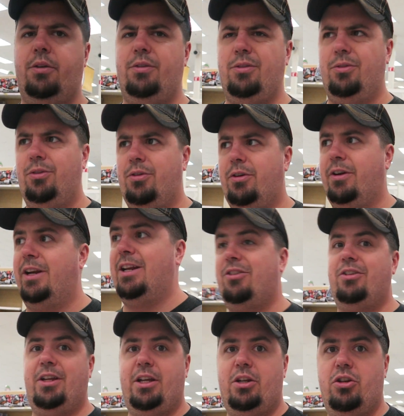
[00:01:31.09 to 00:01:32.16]
So Target
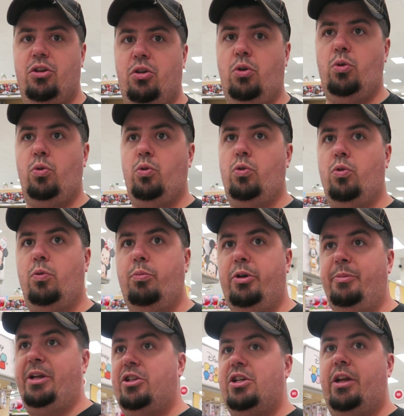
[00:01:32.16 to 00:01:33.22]
actually had no
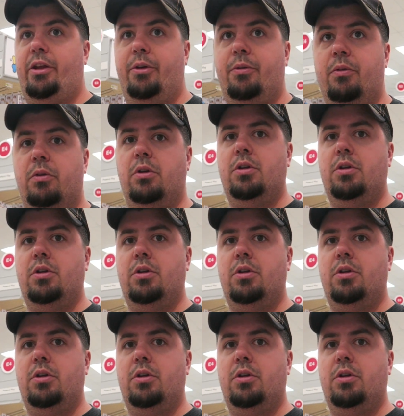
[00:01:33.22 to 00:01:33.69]
pre-made jello.